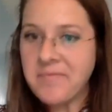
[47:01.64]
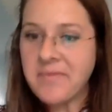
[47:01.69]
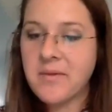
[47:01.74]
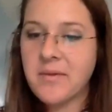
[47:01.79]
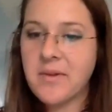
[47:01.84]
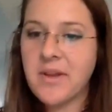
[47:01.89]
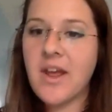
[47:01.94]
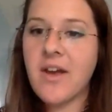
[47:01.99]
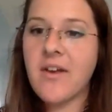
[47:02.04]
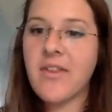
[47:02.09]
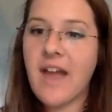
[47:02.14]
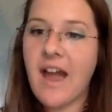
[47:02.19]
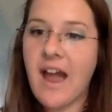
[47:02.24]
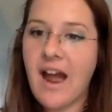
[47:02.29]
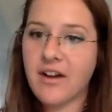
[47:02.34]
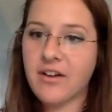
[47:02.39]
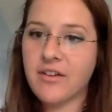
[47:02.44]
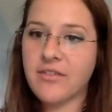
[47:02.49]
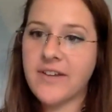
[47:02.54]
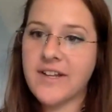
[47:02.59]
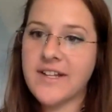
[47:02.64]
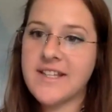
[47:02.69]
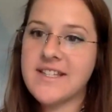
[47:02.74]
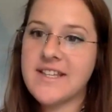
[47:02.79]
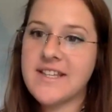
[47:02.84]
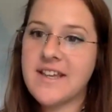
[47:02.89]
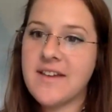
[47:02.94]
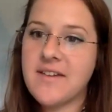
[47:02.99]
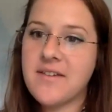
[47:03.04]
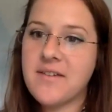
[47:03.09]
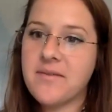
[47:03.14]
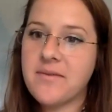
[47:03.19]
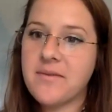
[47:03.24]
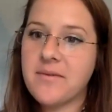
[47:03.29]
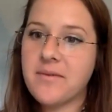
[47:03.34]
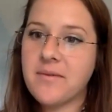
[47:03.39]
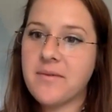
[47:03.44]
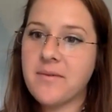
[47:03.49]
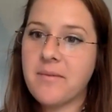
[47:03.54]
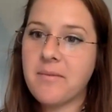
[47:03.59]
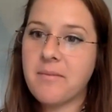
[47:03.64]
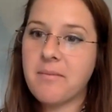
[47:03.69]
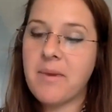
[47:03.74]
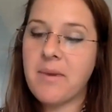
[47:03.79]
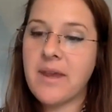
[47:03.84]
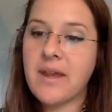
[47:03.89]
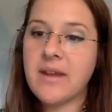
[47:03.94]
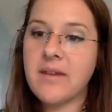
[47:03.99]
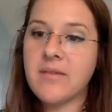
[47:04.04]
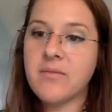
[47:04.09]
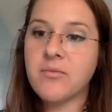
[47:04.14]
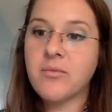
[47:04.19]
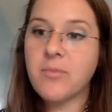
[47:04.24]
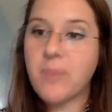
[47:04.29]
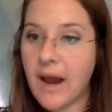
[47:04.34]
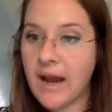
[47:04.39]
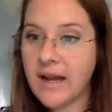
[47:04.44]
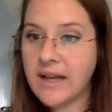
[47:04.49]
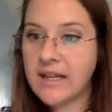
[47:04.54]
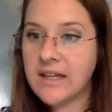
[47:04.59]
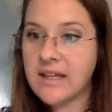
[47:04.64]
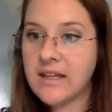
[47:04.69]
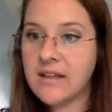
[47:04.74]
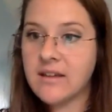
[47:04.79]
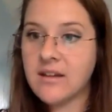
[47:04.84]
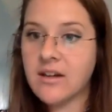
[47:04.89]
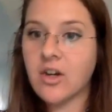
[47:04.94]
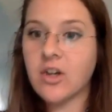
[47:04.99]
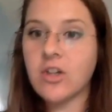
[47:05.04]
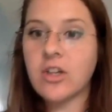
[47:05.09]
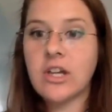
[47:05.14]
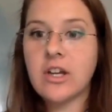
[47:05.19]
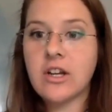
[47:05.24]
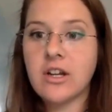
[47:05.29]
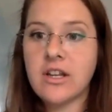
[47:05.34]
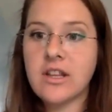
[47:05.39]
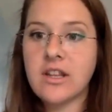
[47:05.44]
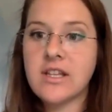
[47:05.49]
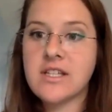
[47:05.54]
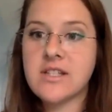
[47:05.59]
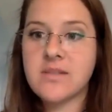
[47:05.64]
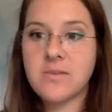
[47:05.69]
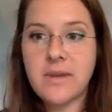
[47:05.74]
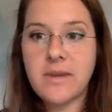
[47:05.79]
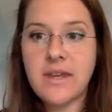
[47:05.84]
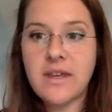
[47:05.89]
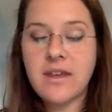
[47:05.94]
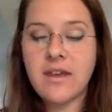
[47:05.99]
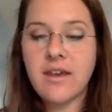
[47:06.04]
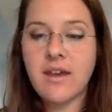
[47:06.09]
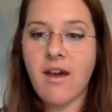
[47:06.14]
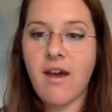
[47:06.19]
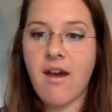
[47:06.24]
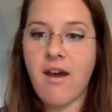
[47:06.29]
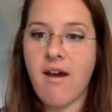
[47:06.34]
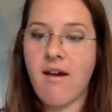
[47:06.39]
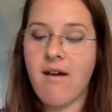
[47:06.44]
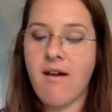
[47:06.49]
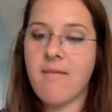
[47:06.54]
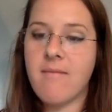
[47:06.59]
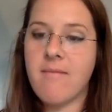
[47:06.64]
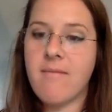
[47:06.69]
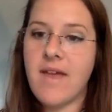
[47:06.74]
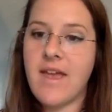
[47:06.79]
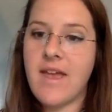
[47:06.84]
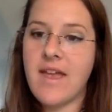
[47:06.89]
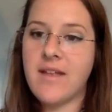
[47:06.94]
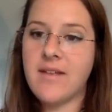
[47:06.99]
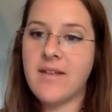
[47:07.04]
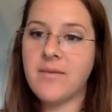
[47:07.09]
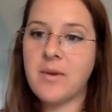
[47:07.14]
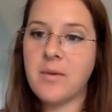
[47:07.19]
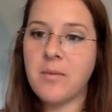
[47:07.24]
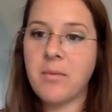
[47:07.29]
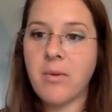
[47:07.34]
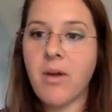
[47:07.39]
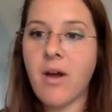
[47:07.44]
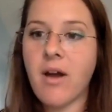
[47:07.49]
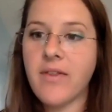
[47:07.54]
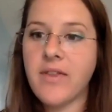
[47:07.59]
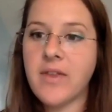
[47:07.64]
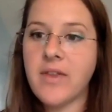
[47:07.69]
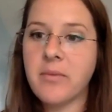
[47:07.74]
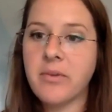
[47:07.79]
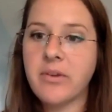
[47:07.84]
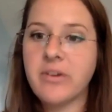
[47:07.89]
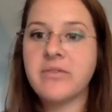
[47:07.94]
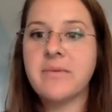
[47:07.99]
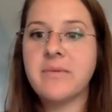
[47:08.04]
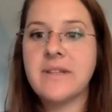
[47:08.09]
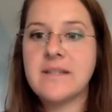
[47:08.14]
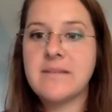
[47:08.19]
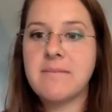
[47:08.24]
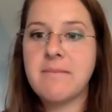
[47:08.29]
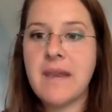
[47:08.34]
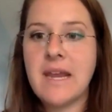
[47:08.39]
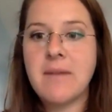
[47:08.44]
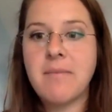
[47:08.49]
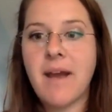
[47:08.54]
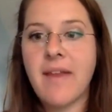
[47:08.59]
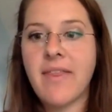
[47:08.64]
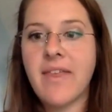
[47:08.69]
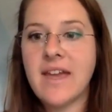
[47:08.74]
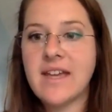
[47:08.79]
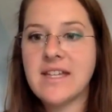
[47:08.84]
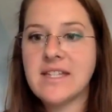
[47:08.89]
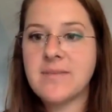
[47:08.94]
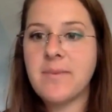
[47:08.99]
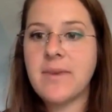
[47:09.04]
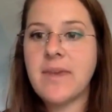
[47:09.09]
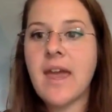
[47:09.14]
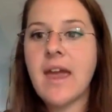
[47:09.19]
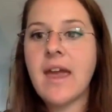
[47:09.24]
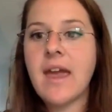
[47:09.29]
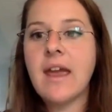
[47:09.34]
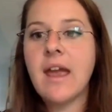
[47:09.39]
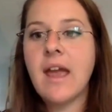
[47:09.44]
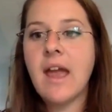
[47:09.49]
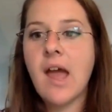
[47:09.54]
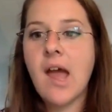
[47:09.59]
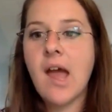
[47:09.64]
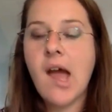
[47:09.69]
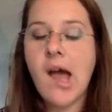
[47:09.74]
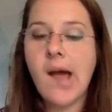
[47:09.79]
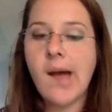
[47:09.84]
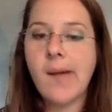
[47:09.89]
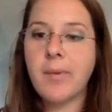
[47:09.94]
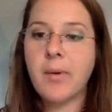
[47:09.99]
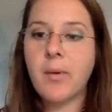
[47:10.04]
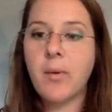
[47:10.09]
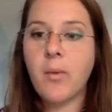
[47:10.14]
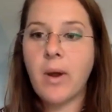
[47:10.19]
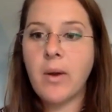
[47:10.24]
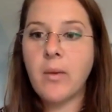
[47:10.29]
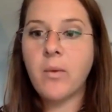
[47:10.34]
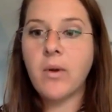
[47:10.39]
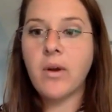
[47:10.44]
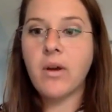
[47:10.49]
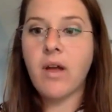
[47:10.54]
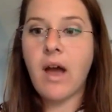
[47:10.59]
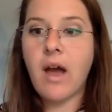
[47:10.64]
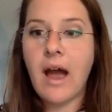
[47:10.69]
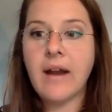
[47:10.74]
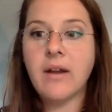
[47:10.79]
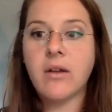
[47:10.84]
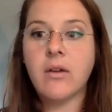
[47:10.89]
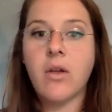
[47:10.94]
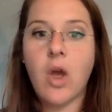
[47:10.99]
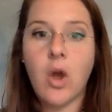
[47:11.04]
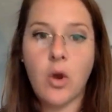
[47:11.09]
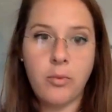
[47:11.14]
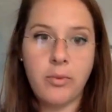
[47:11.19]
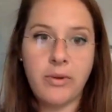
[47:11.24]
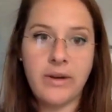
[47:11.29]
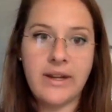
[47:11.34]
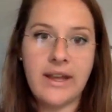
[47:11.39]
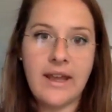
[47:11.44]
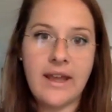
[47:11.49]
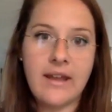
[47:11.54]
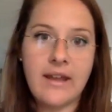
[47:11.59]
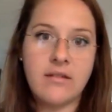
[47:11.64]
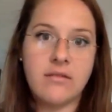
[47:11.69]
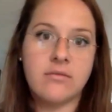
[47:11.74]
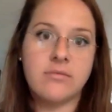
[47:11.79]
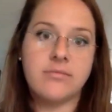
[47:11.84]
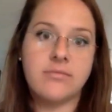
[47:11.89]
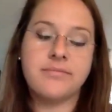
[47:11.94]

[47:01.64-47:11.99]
we know that idle funds have been ready earlier in this week, and we applaud the improvements made by the SBA. But when will idle open again?